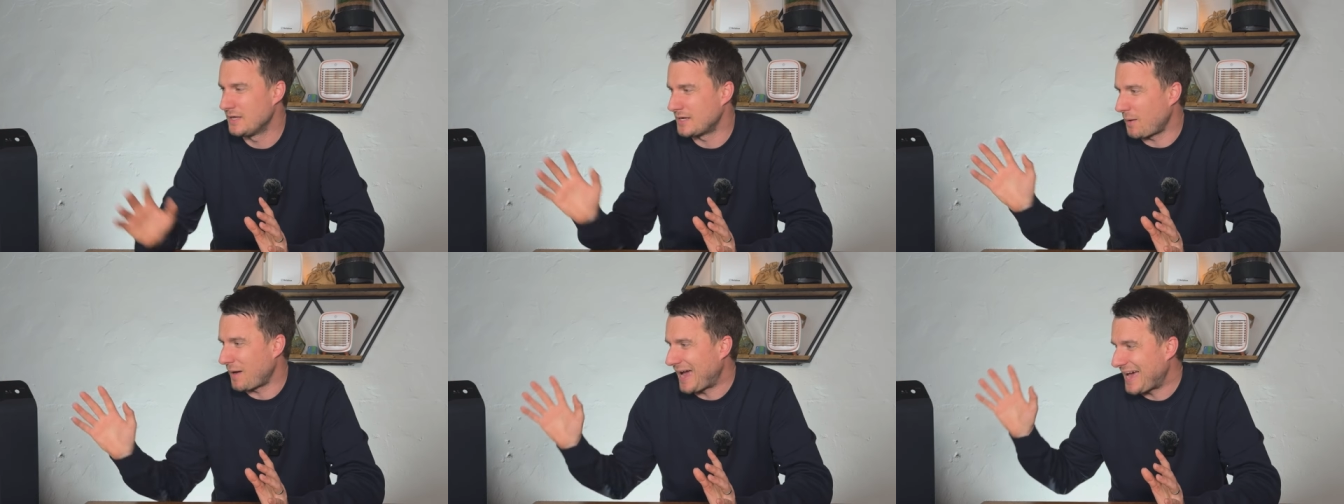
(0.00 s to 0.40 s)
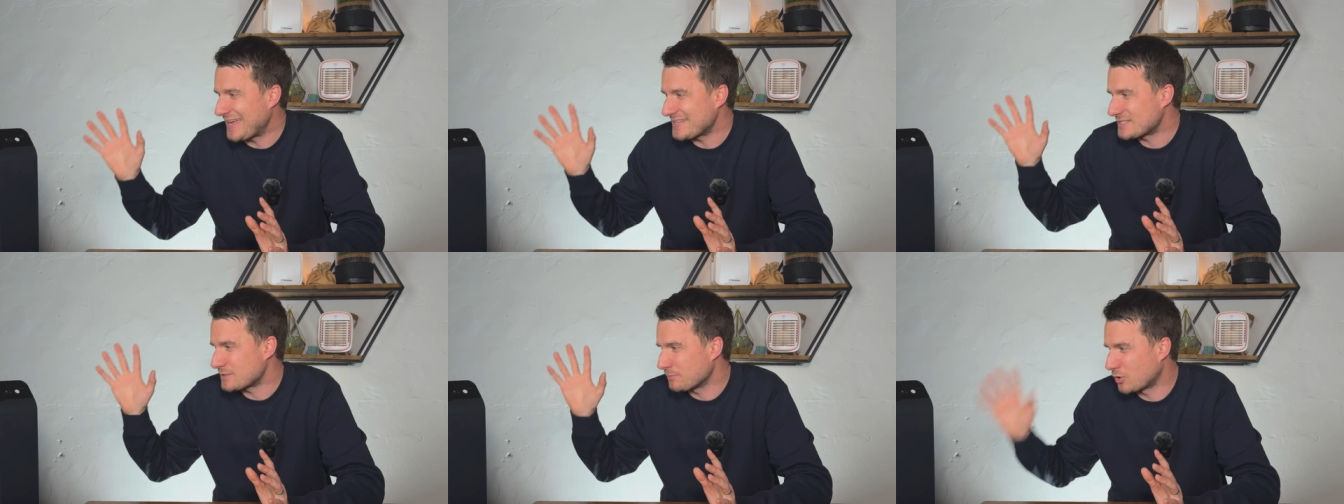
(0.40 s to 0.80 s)
Now it
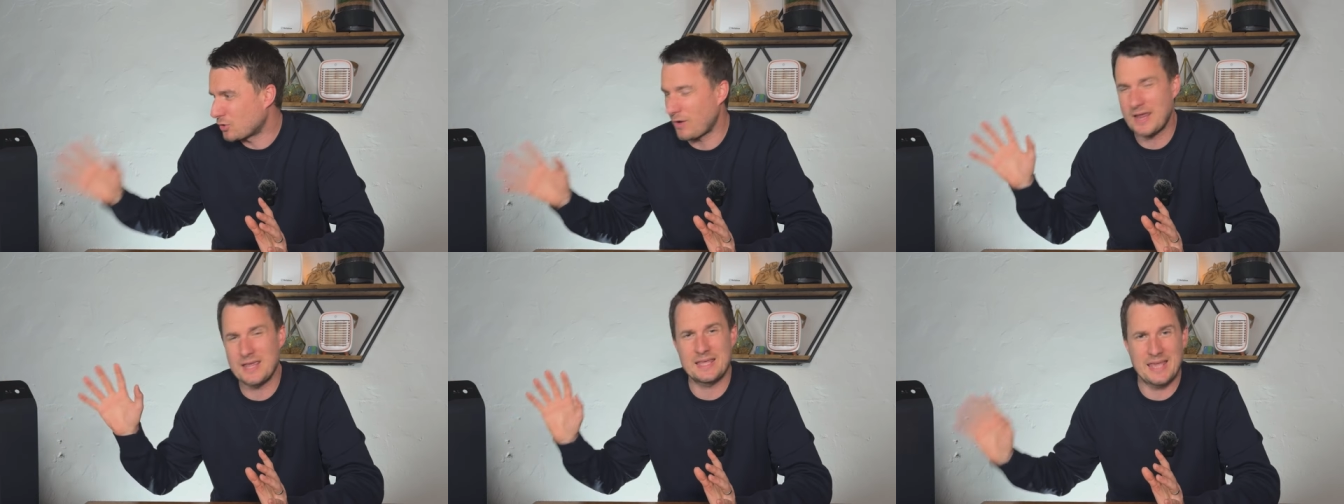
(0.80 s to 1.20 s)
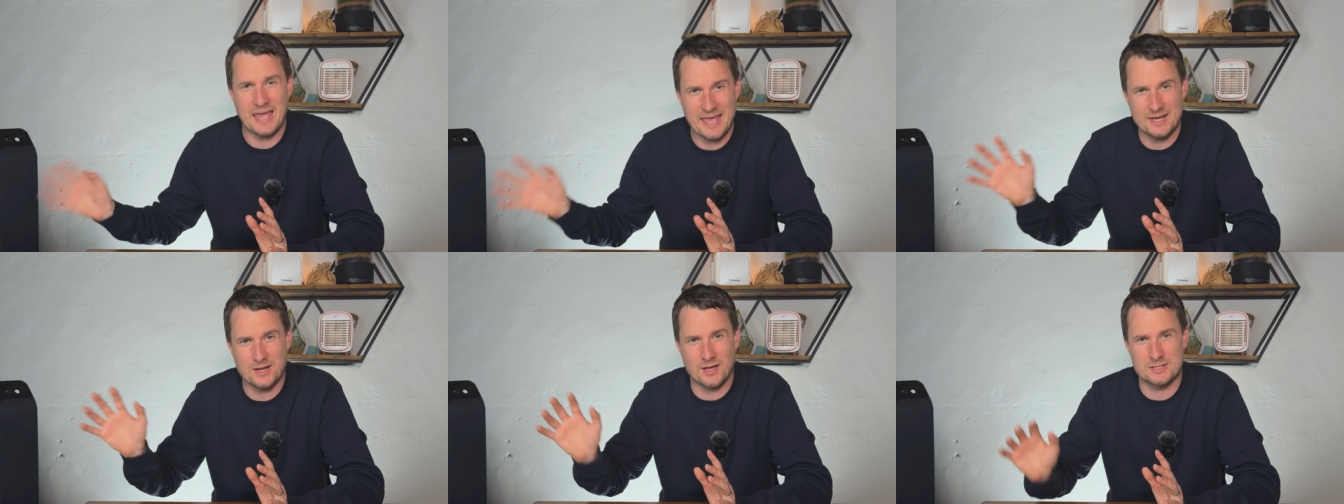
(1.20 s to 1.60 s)
has some great
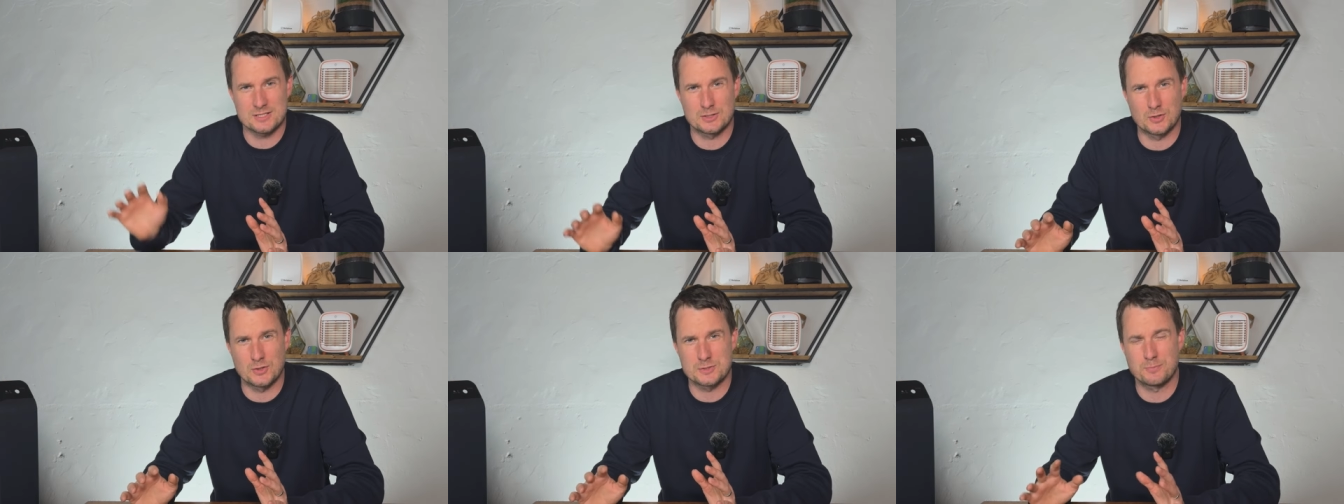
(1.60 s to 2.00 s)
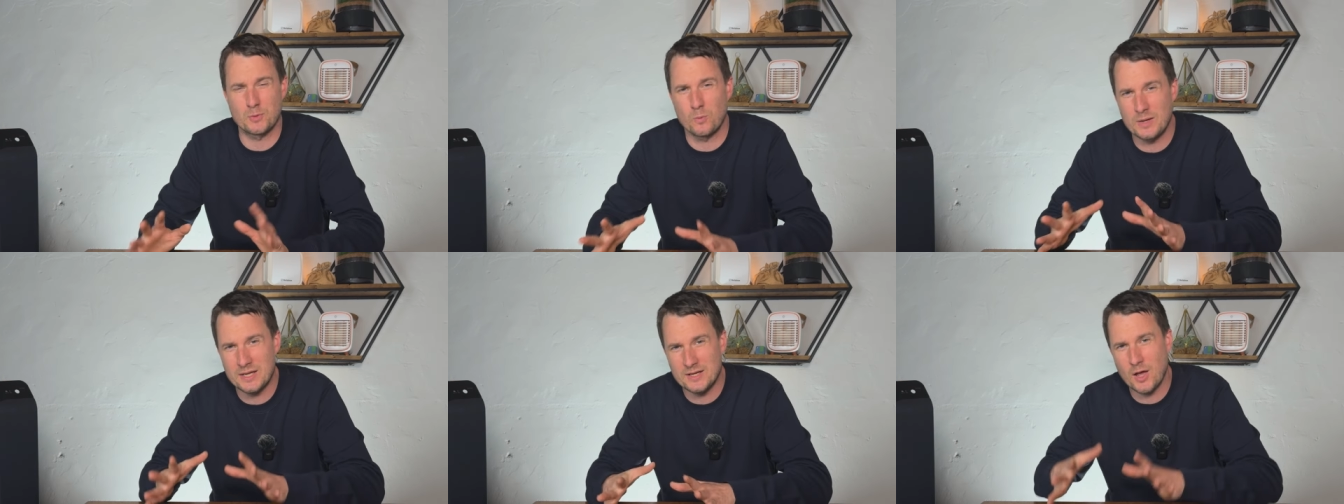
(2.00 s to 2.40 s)
CADR scores, but
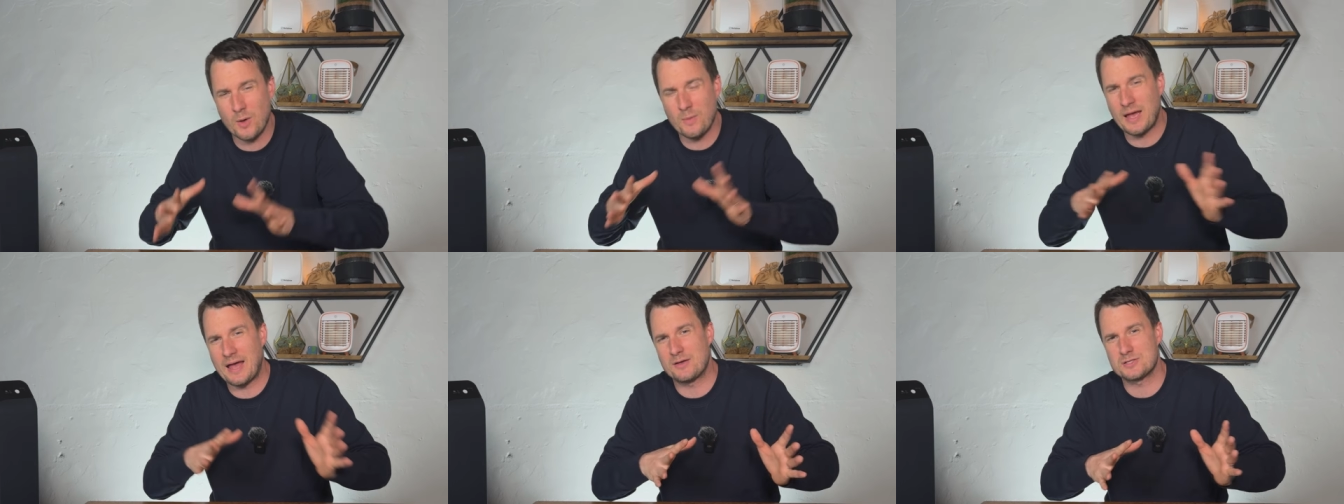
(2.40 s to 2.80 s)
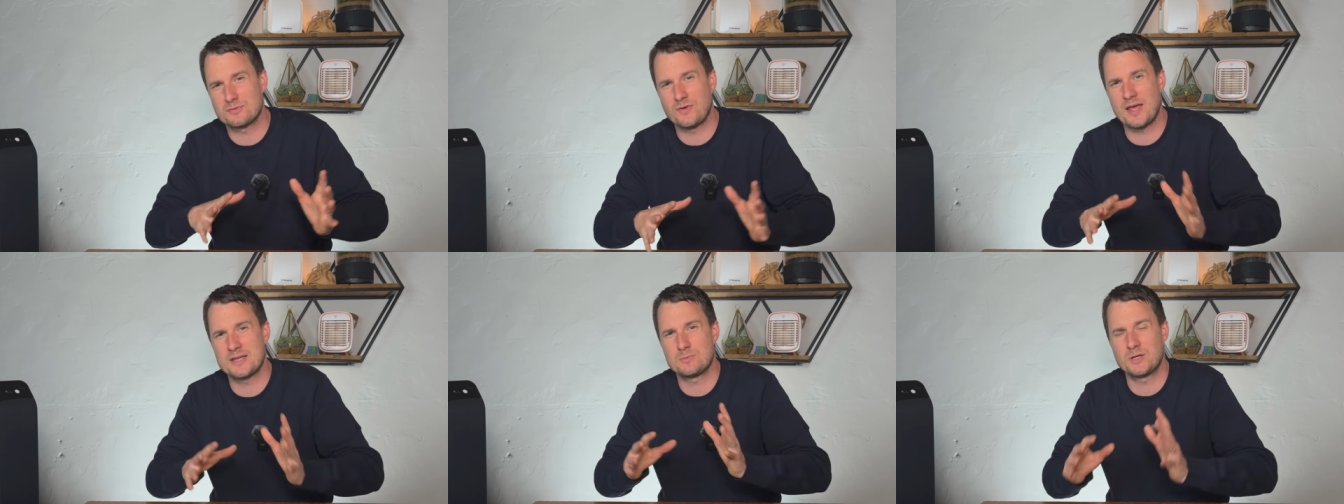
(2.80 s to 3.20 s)
we know at
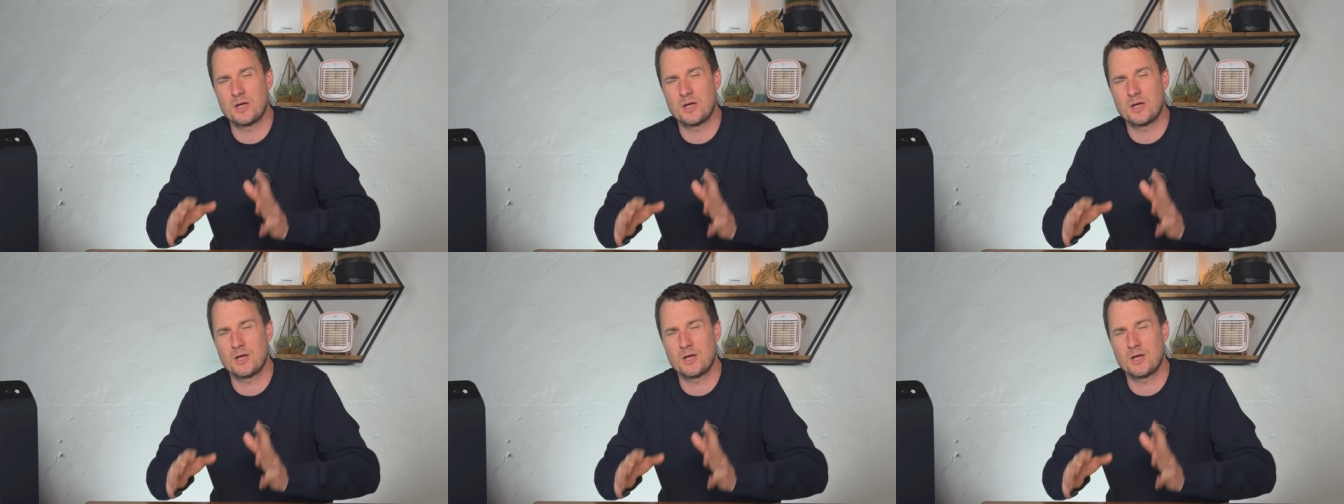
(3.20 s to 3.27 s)
HouseFresh,